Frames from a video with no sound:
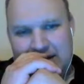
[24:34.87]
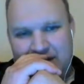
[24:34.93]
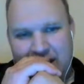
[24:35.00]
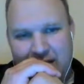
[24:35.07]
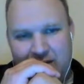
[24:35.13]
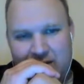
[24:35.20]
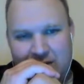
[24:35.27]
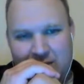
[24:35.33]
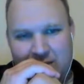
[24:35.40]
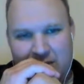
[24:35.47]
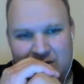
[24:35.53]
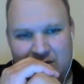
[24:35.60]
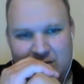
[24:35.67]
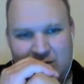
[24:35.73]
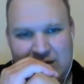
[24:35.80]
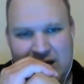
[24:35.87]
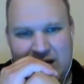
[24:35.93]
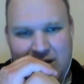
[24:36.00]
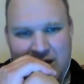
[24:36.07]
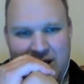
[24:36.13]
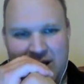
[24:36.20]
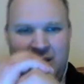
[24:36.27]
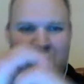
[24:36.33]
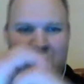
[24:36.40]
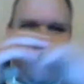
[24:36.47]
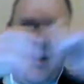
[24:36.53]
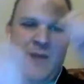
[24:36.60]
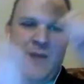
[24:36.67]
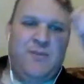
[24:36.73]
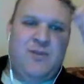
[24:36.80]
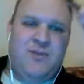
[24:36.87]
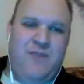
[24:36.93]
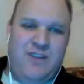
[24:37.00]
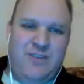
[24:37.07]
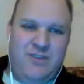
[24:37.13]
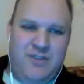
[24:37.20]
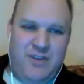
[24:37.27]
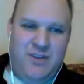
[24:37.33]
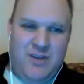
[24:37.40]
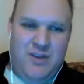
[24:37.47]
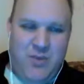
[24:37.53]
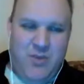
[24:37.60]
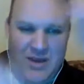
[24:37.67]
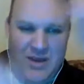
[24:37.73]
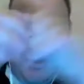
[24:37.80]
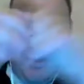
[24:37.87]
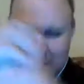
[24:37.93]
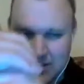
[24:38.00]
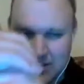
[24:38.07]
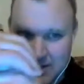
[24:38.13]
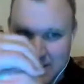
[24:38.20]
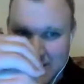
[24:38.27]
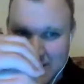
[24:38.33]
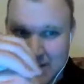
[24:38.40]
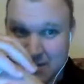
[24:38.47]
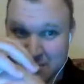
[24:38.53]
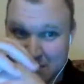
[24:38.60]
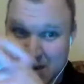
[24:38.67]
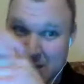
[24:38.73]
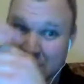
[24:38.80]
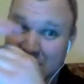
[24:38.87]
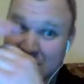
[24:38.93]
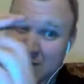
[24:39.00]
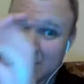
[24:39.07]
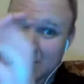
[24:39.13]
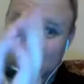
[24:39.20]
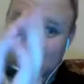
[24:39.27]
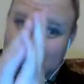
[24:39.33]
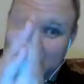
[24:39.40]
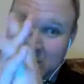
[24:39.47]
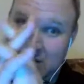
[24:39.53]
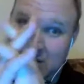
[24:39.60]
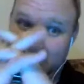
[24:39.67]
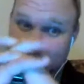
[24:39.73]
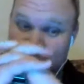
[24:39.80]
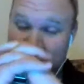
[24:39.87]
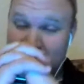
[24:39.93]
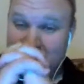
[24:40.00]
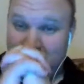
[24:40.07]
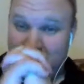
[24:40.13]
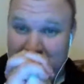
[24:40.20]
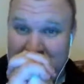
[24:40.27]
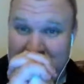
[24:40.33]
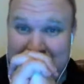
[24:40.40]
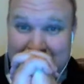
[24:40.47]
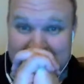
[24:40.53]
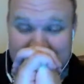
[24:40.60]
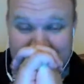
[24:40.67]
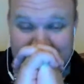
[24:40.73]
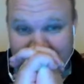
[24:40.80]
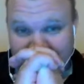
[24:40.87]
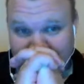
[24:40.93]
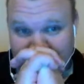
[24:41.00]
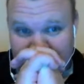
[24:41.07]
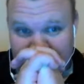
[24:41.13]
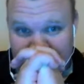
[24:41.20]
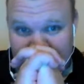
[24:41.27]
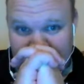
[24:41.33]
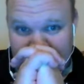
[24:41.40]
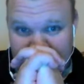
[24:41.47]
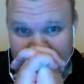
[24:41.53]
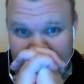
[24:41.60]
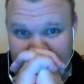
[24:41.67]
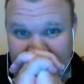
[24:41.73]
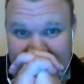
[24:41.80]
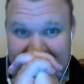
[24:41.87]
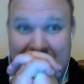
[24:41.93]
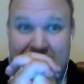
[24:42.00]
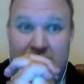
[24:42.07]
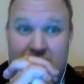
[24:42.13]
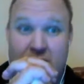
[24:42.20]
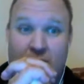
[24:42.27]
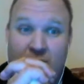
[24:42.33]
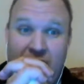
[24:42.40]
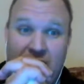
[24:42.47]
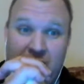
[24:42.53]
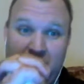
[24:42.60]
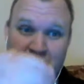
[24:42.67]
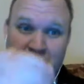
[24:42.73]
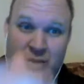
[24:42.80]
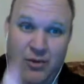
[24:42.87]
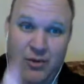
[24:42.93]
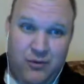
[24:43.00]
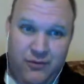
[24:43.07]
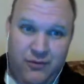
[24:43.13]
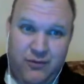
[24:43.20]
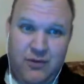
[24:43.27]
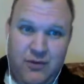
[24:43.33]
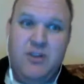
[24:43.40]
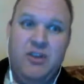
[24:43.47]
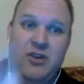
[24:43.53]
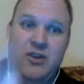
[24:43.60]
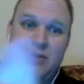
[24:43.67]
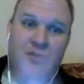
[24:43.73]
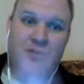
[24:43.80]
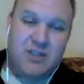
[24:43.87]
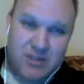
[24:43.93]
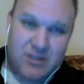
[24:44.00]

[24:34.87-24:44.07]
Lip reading: values are measured without error and the observations are independent, maybe it just needs to be the first 3. Because that's what we can prove using the